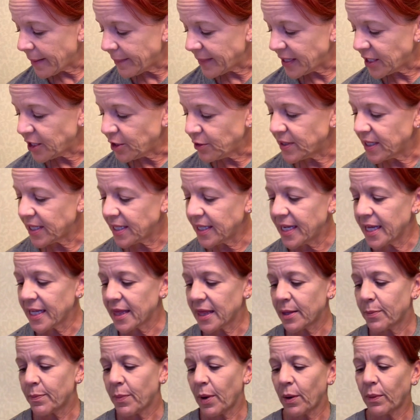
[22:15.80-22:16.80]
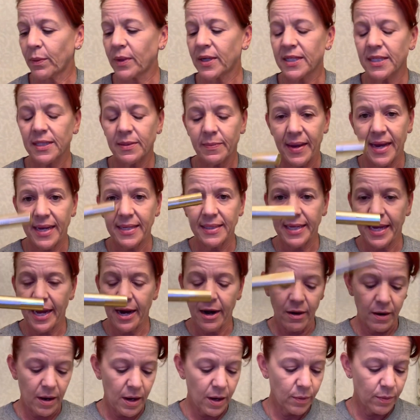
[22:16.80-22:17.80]
I mean, you did get the bonus
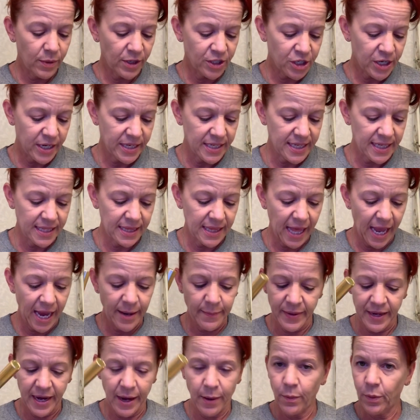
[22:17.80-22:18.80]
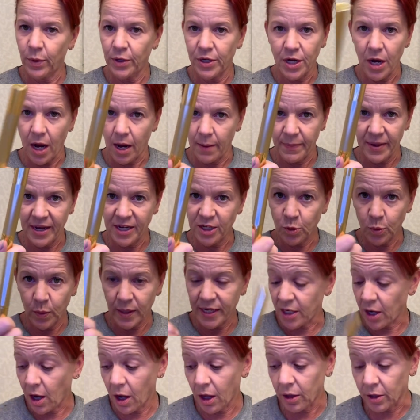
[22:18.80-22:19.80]
mascara, which I did like, but I would not pay
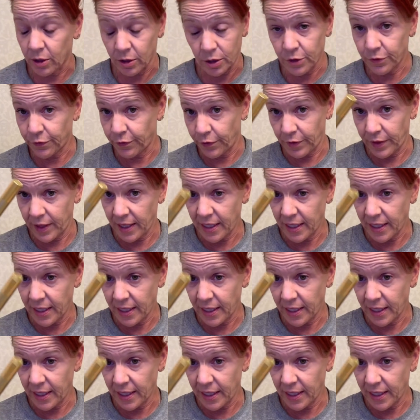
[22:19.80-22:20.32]
$20 for